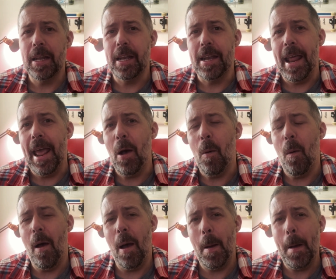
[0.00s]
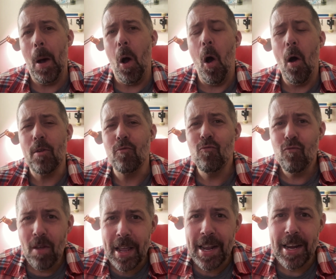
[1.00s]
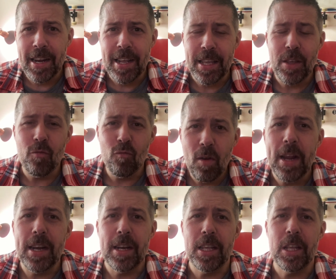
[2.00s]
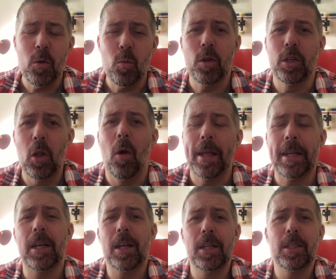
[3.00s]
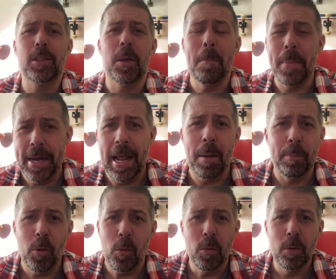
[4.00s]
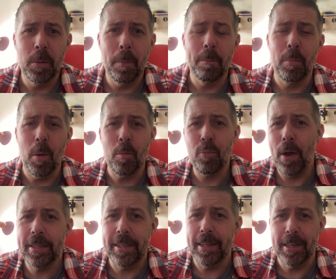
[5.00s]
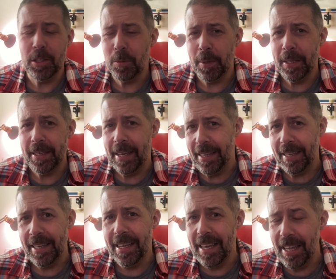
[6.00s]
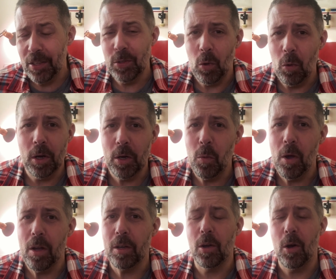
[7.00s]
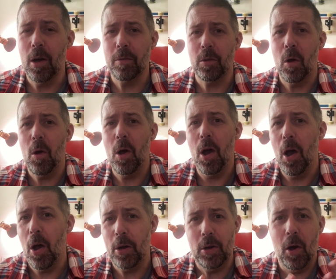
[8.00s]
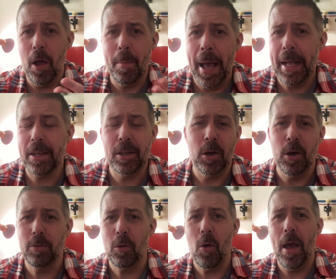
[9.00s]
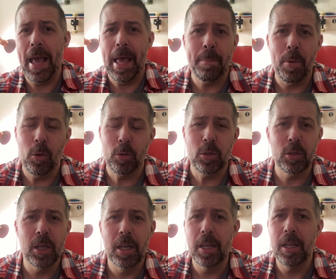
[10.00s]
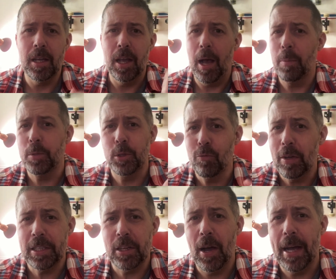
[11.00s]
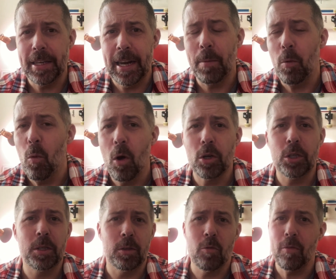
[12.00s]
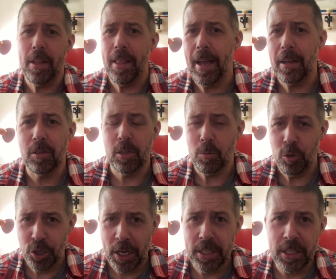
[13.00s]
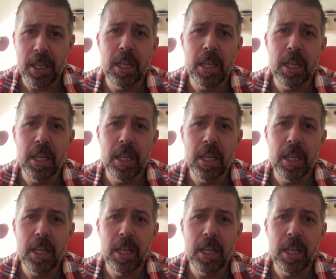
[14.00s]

Now I really would like to bin Apple, but practically speaking it's not going to work. I've got an iMac, I've got AirPods. Up until recently I had an Apple Watch, got rid of that because it was shit.